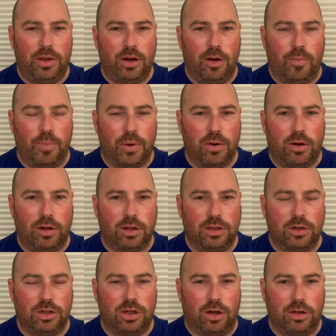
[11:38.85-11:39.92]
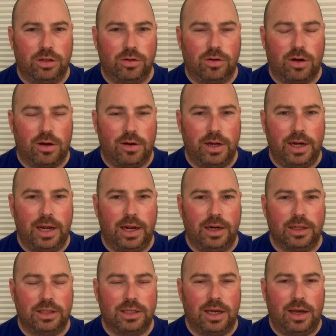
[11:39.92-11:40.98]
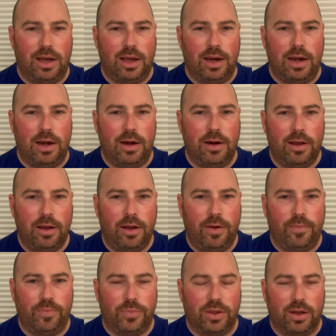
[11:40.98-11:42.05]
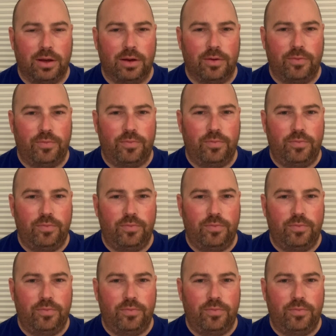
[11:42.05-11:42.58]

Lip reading: Berhalter's also calling in a ton of